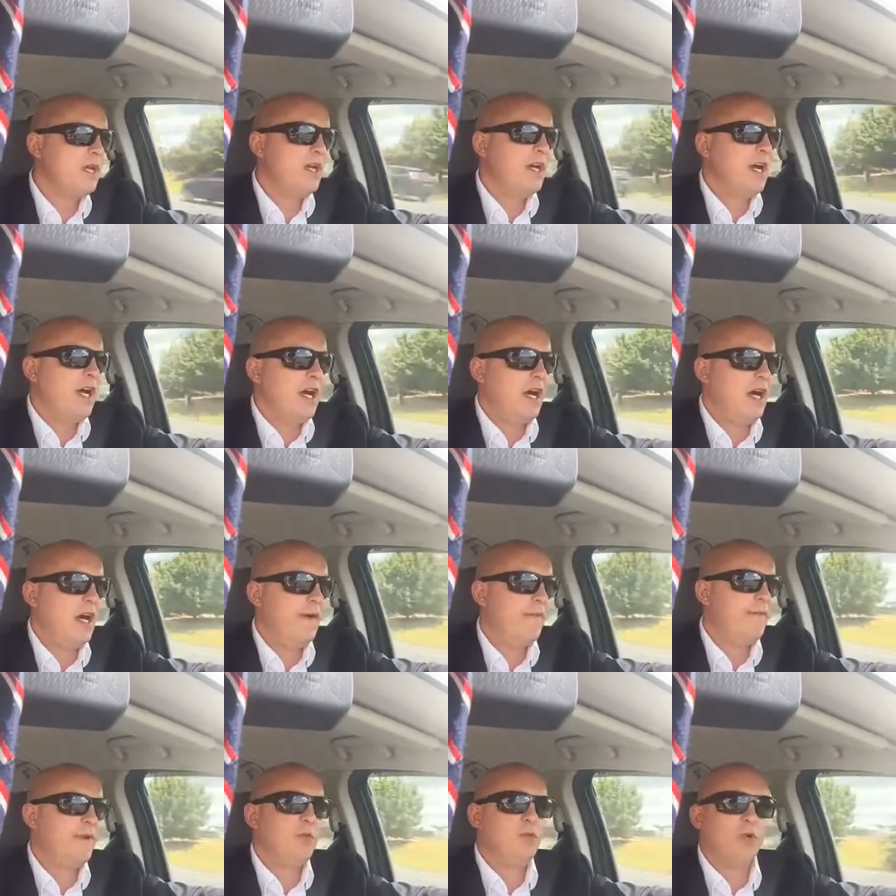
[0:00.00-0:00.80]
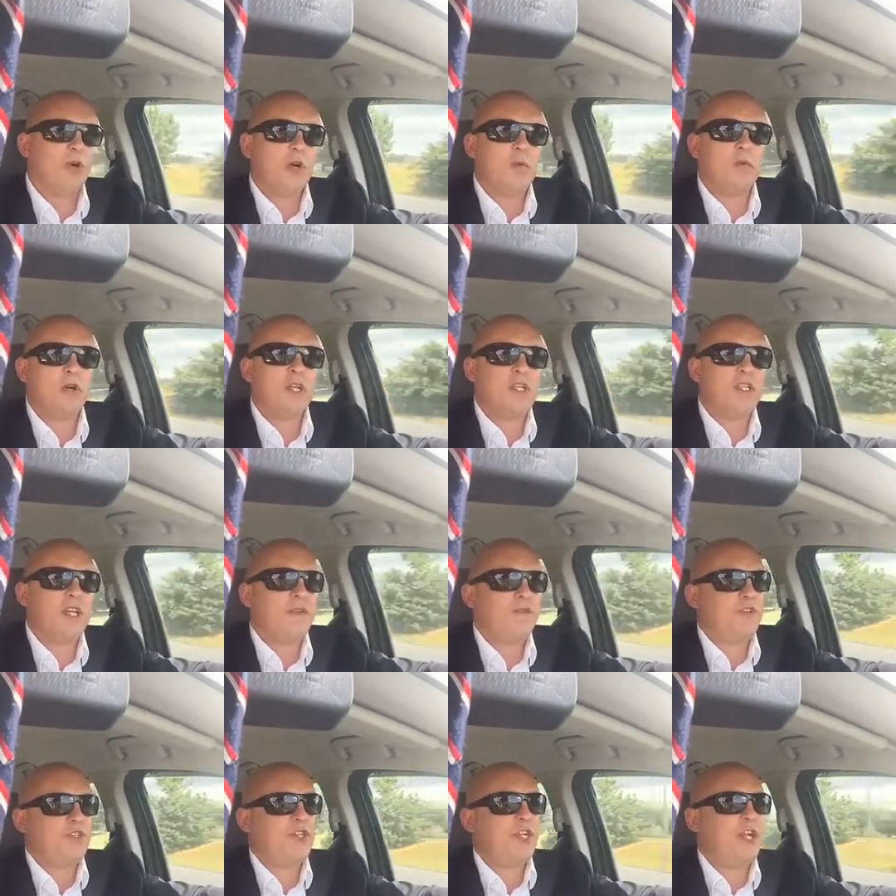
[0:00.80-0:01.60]
What I wanted to
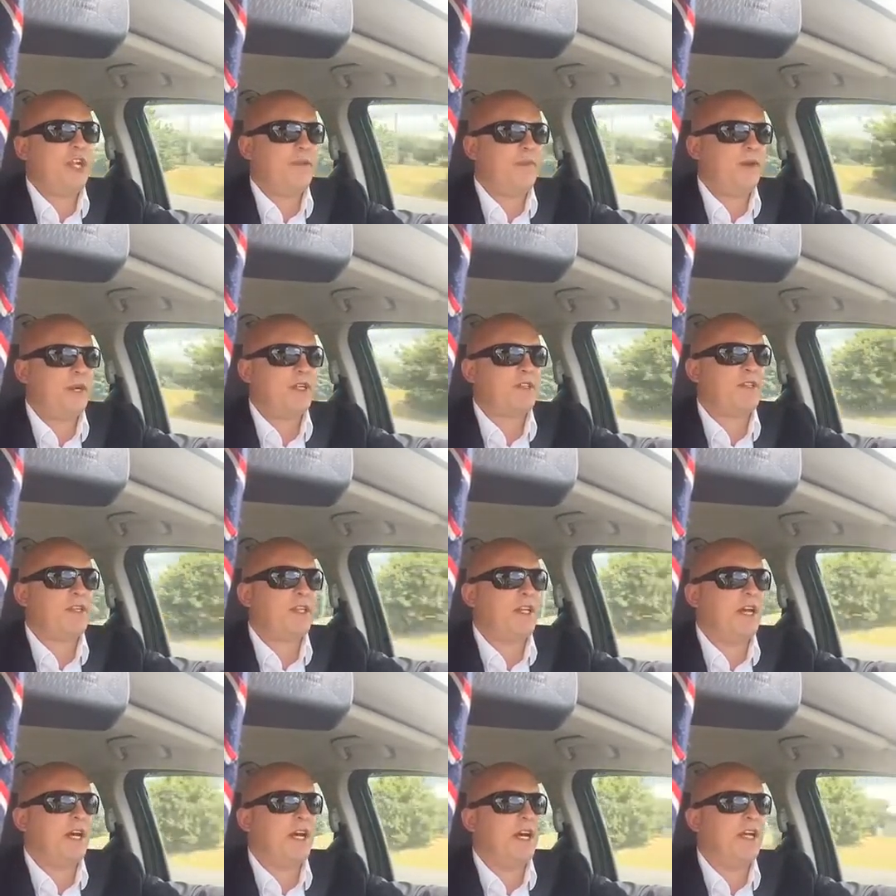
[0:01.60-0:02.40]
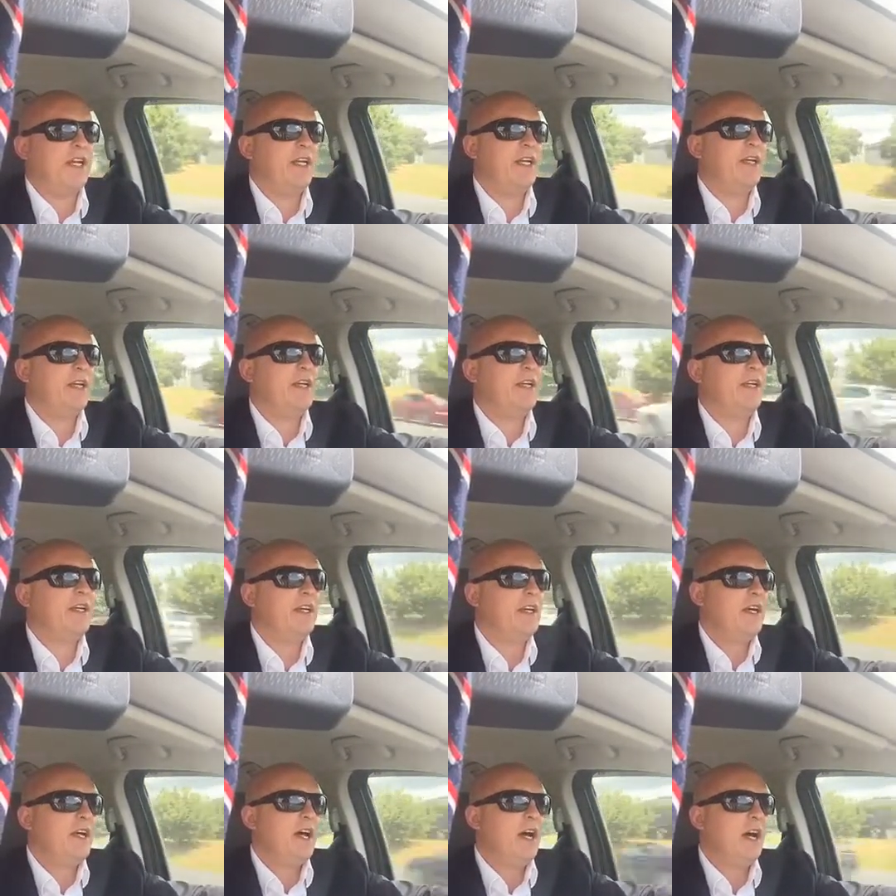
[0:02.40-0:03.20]
have a chat about today,
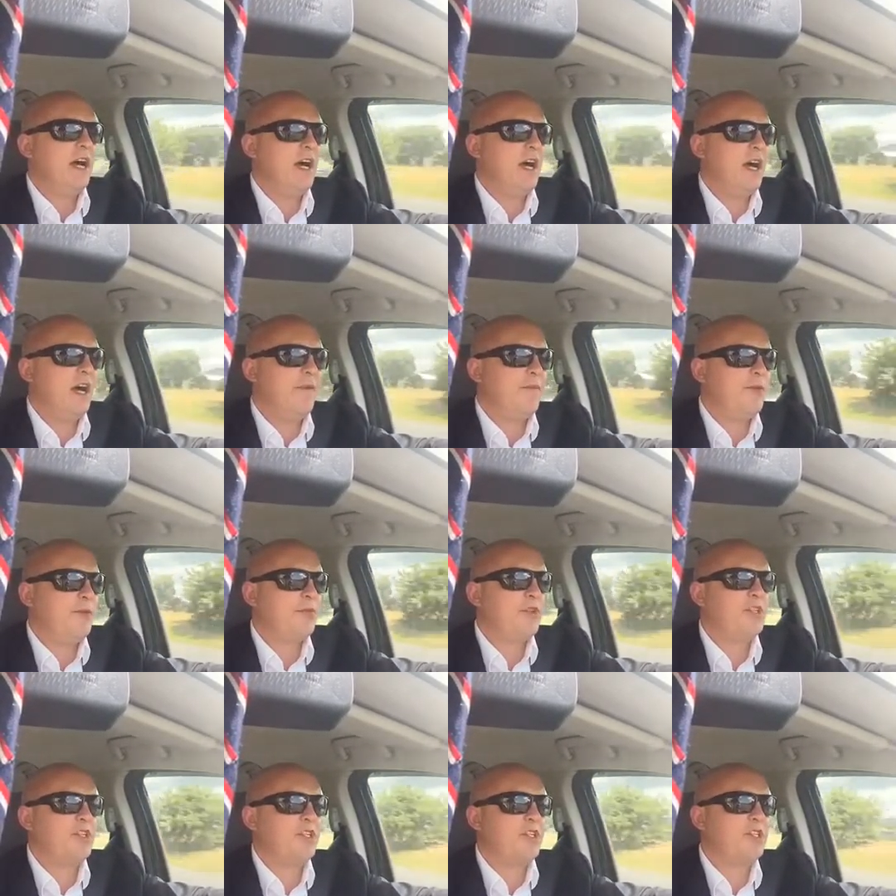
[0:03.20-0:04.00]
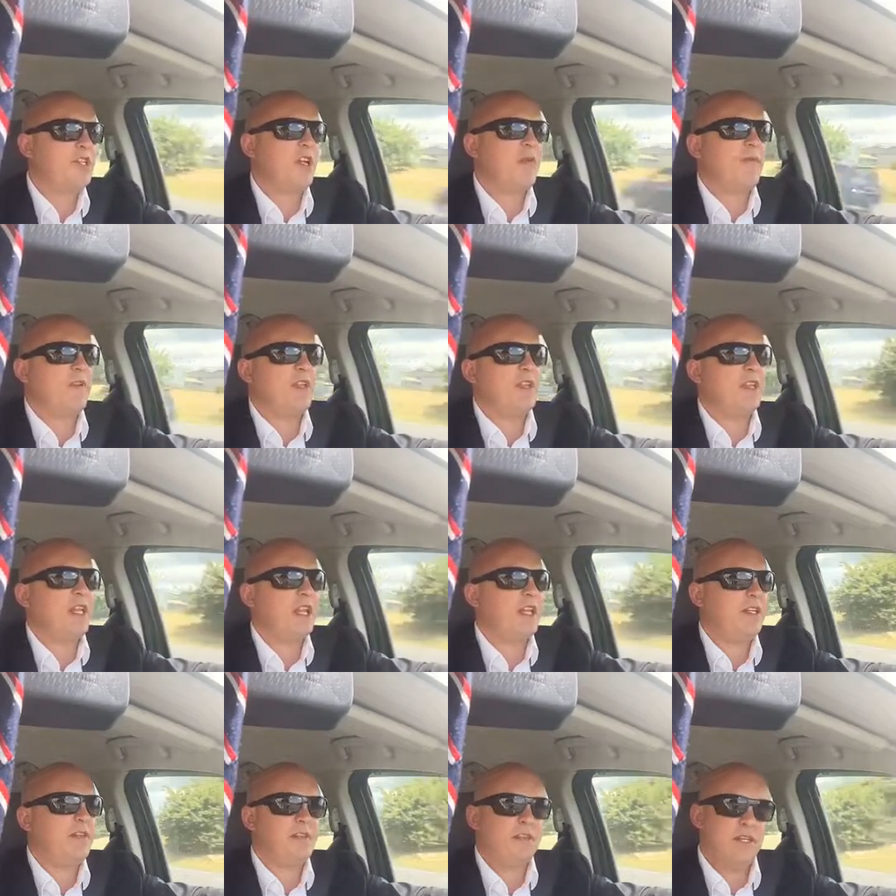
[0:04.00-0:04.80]
which is something
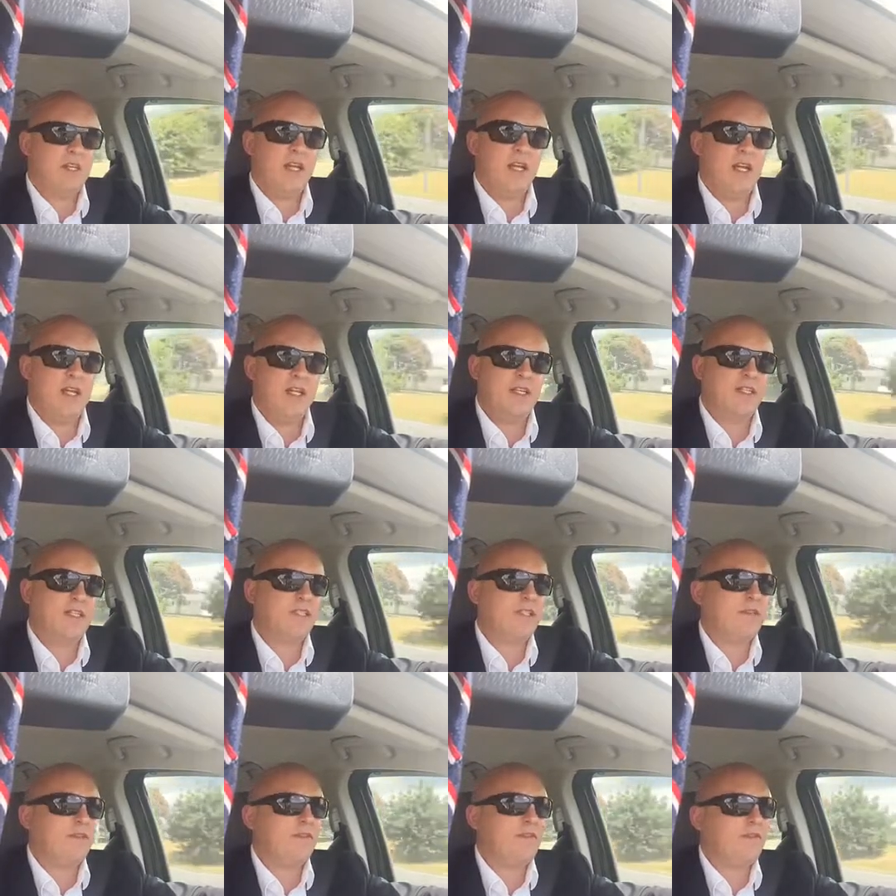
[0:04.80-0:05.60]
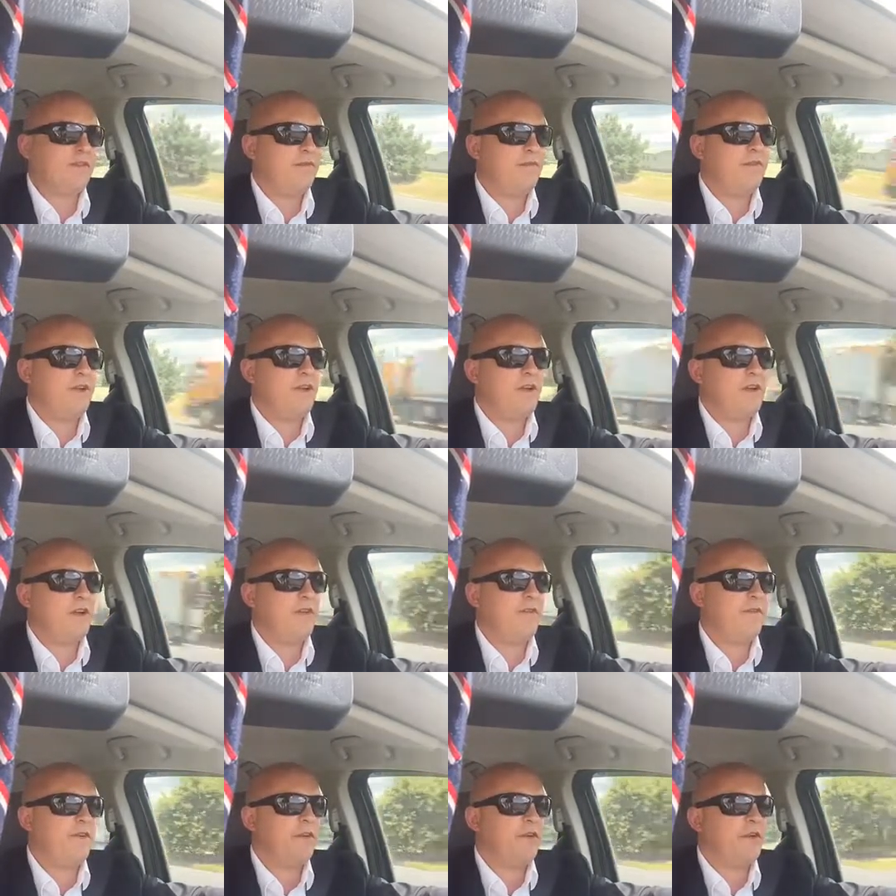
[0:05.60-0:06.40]
that is
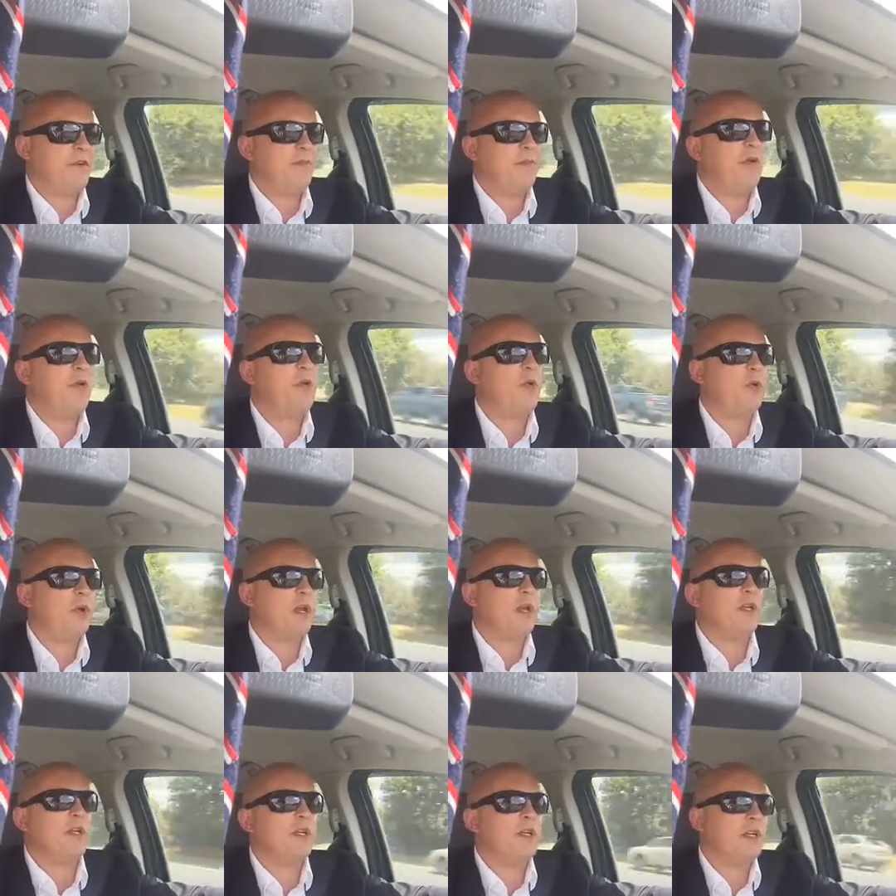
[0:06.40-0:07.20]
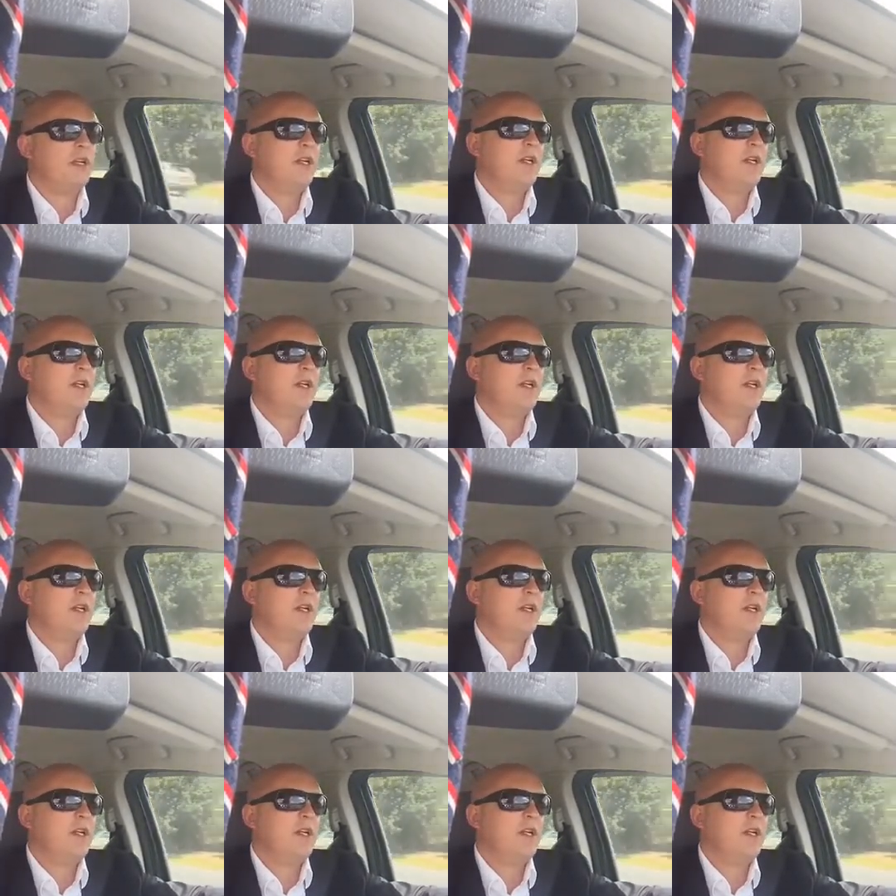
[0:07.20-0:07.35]
very, very important,